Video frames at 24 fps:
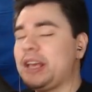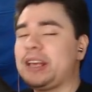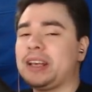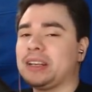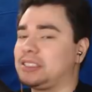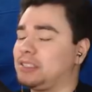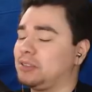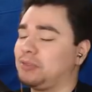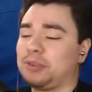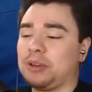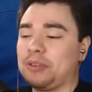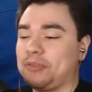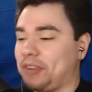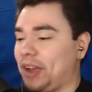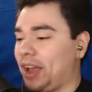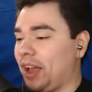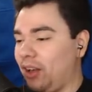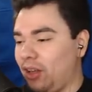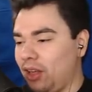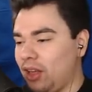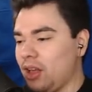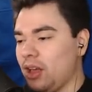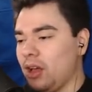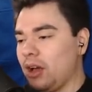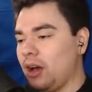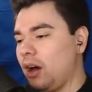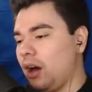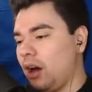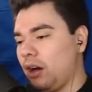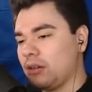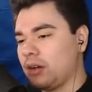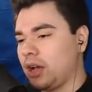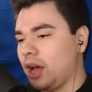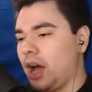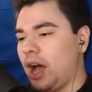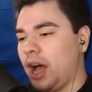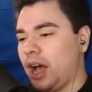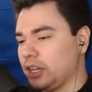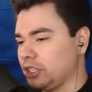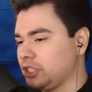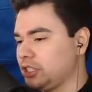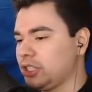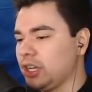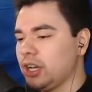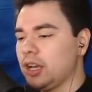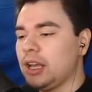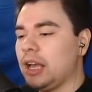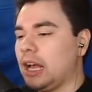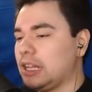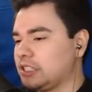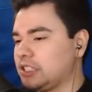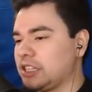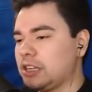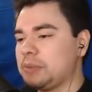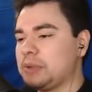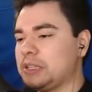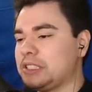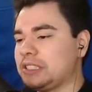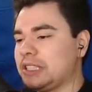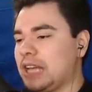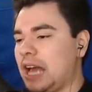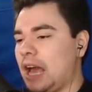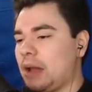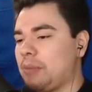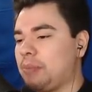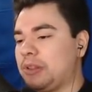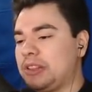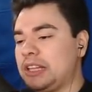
because if we fail, oh gosh, that's gonna be sad.